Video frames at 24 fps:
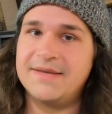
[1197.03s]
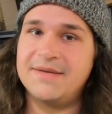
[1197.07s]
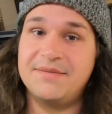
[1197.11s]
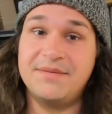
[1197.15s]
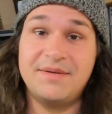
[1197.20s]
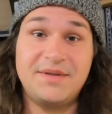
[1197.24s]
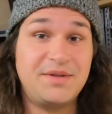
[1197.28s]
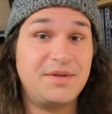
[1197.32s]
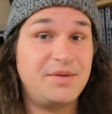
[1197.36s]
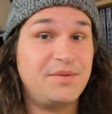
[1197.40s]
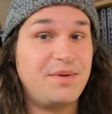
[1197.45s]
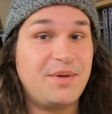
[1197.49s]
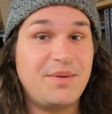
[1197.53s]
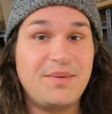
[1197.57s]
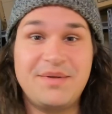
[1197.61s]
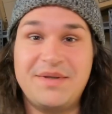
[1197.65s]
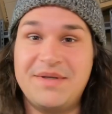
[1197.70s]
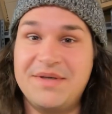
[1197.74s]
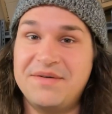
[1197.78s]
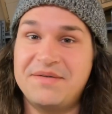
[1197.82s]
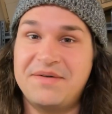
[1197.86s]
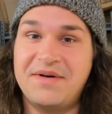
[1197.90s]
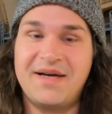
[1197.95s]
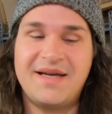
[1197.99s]
We do what we
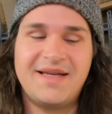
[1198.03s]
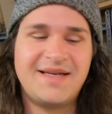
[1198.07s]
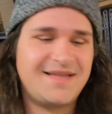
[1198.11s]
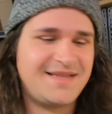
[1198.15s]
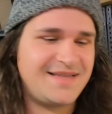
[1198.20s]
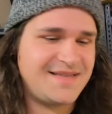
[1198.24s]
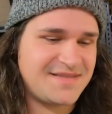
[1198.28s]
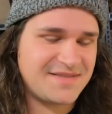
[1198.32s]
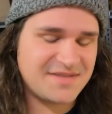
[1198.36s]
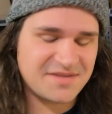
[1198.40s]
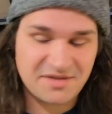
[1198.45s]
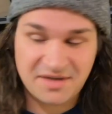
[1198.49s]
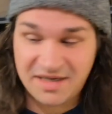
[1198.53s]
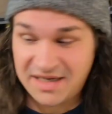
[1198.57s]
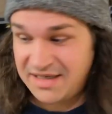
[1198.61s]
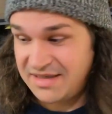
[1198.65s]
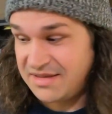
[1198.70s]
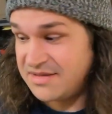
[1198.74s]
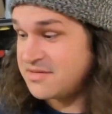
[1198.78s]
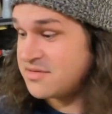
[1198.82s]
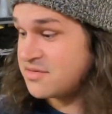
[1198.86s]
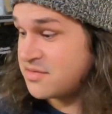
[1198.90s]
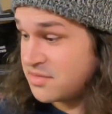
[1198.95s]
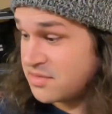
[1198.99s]
do, right? This is great.
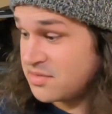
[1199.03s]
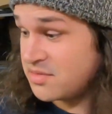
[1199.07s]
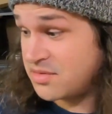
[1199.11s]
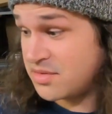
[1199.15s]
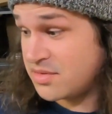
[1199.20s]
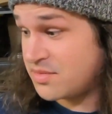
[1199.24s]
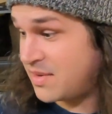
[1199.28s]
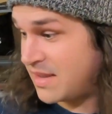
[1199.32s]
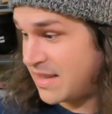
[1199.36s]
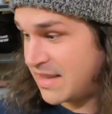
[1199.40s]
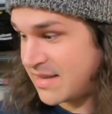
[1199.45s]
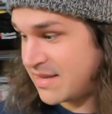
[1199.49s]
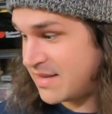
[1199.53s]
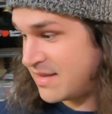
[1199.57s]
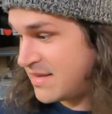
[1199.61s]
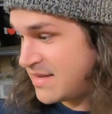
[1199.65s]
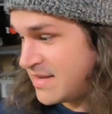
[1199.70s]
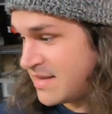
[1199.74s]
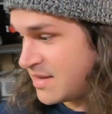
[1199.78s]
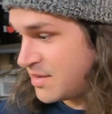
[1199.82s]
It's good, good week.